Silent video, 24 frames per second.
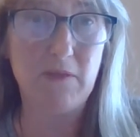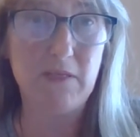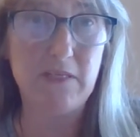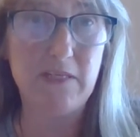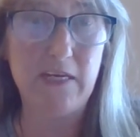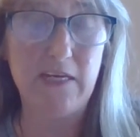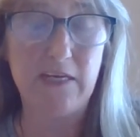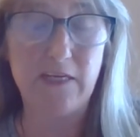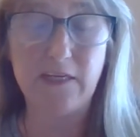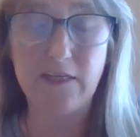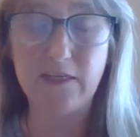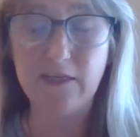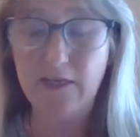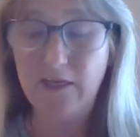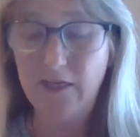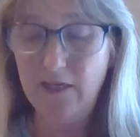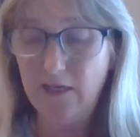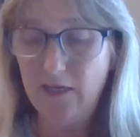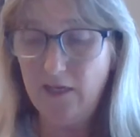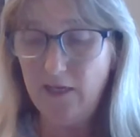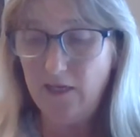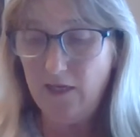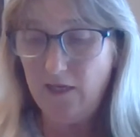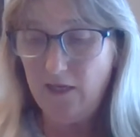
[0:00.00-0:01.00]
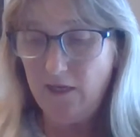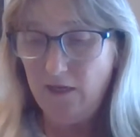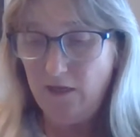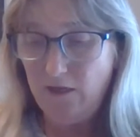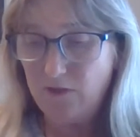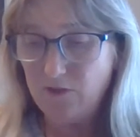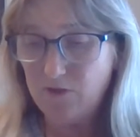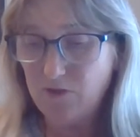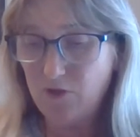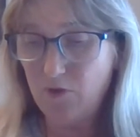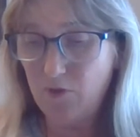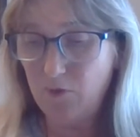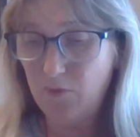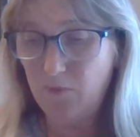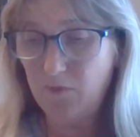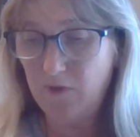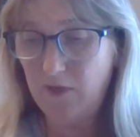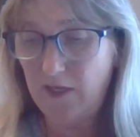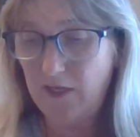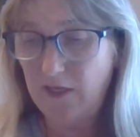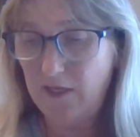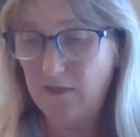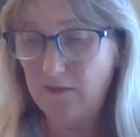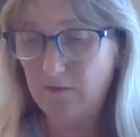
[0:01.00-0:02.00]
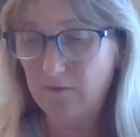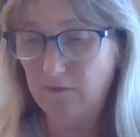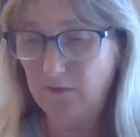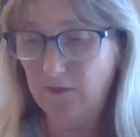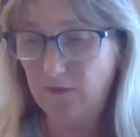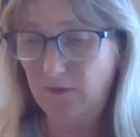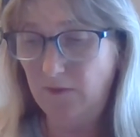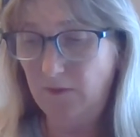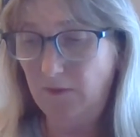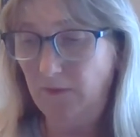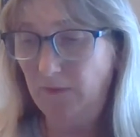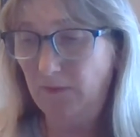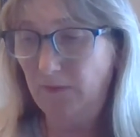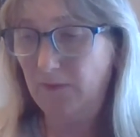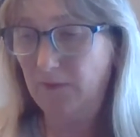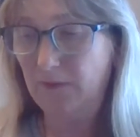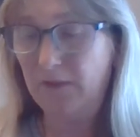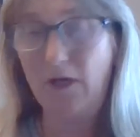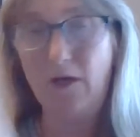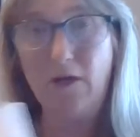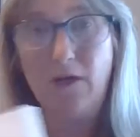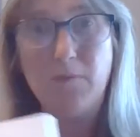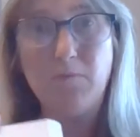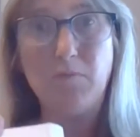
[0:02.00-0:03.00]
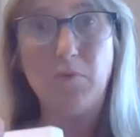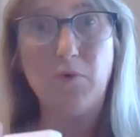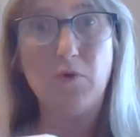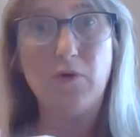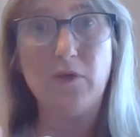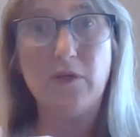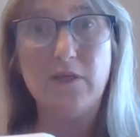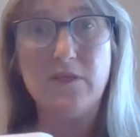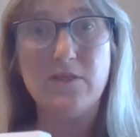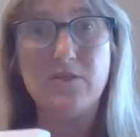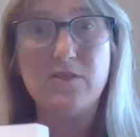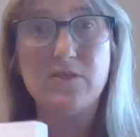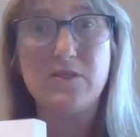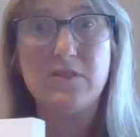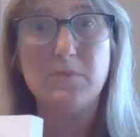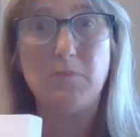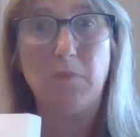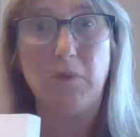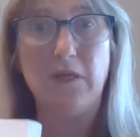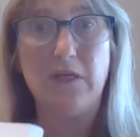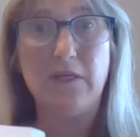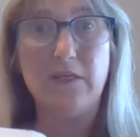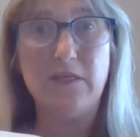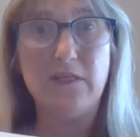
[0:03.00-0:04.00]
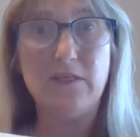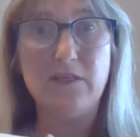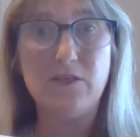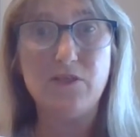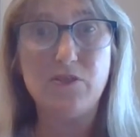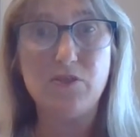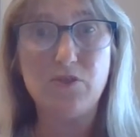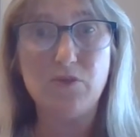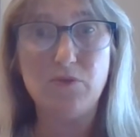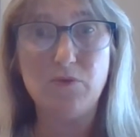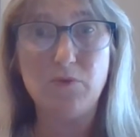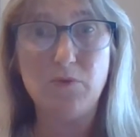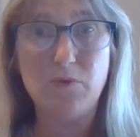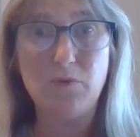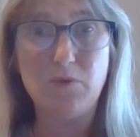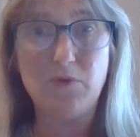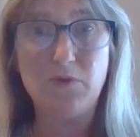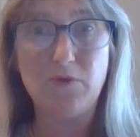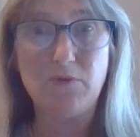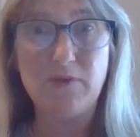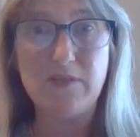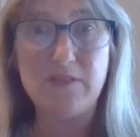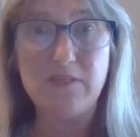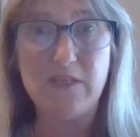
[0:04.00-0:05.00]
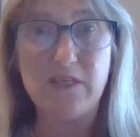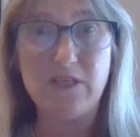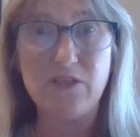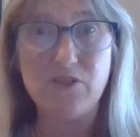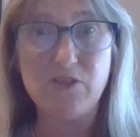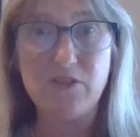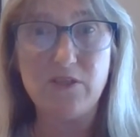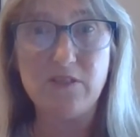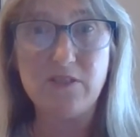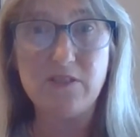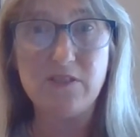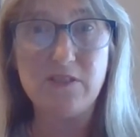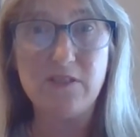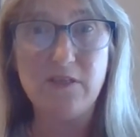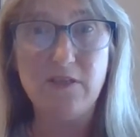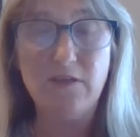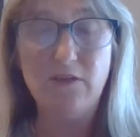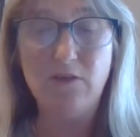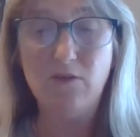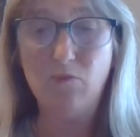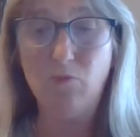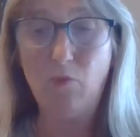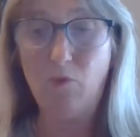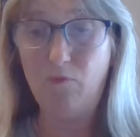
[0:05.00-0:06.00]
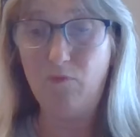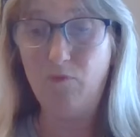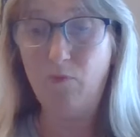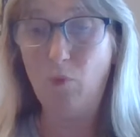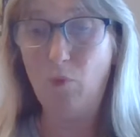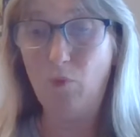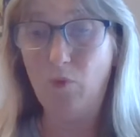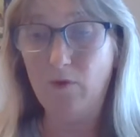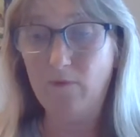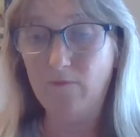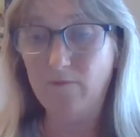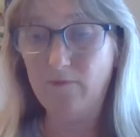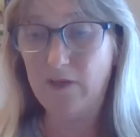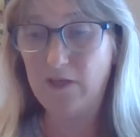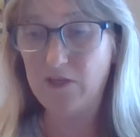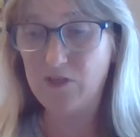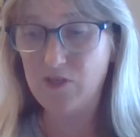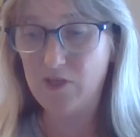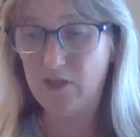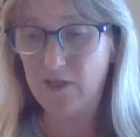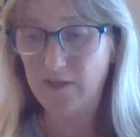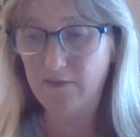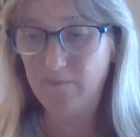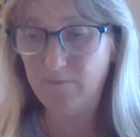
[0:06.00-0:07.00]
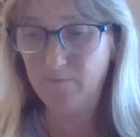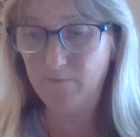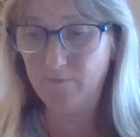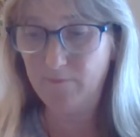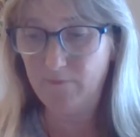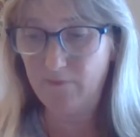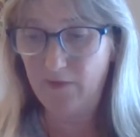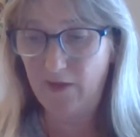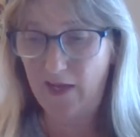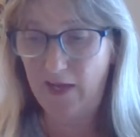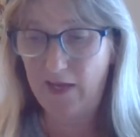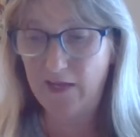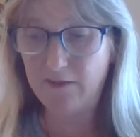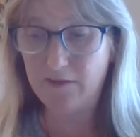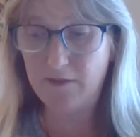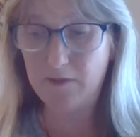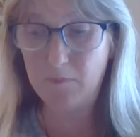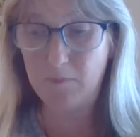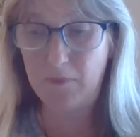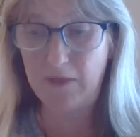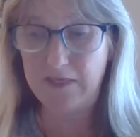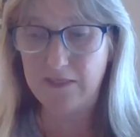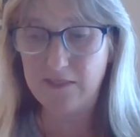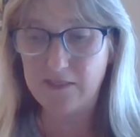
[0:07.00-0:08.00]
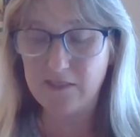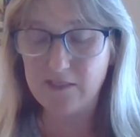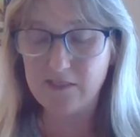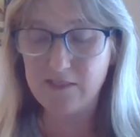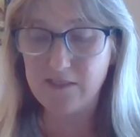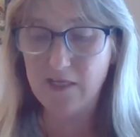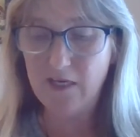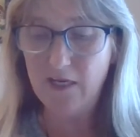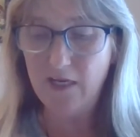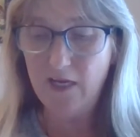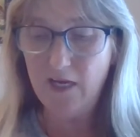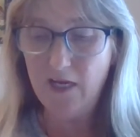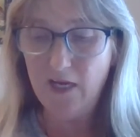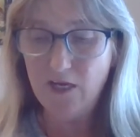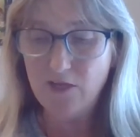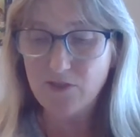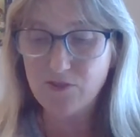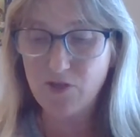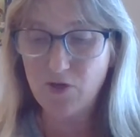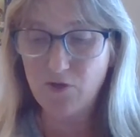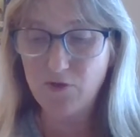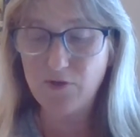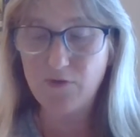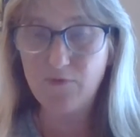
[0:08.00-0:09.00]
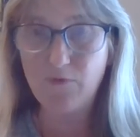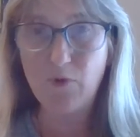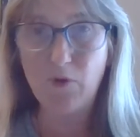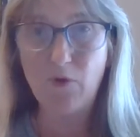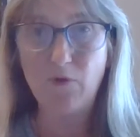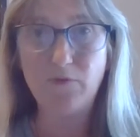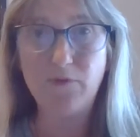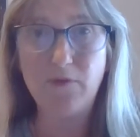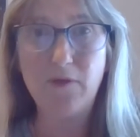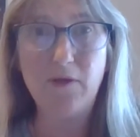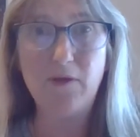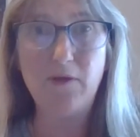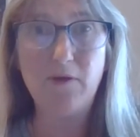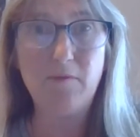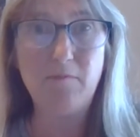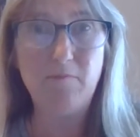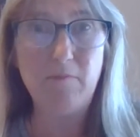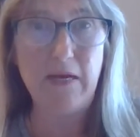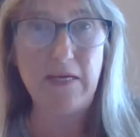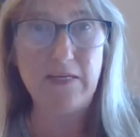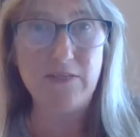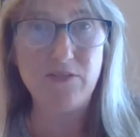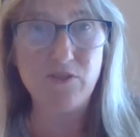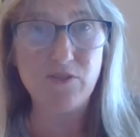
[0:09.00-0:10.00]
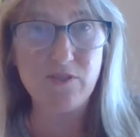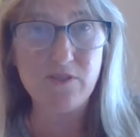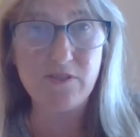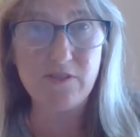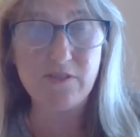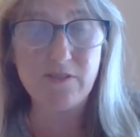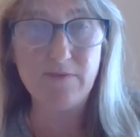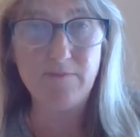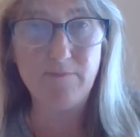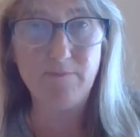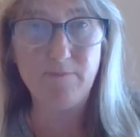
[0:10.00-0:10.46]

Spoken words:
the deck. So the guidebook is split into 3 sections, or 4 actually, and an appendix. So you've got the majors,